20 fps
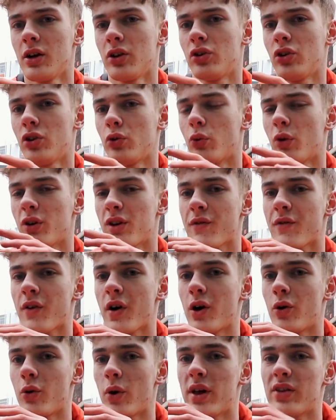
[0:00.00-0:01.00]
to what you
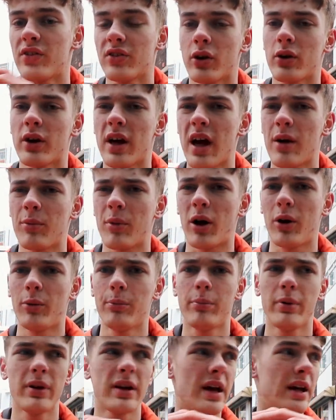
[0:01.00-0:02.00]
feel is an okay amount,
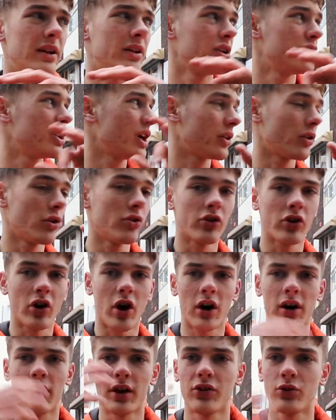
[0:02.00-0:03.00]
but yet the shadows and
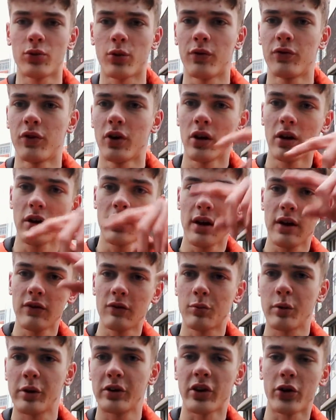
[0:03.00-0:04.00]
highlights are off, you can either
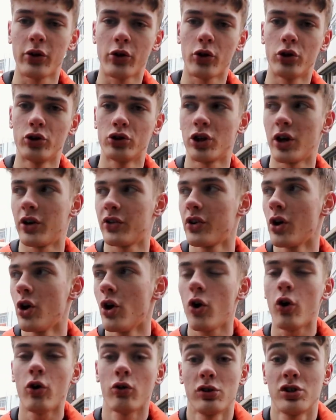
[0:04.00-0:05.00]
bring down the contrast
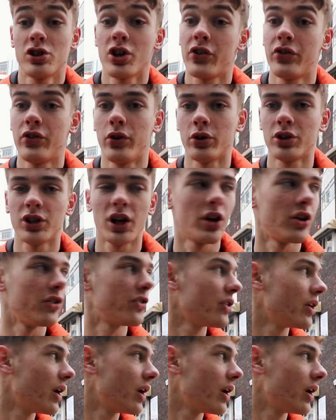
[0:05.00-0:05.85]
or adjust your shadows and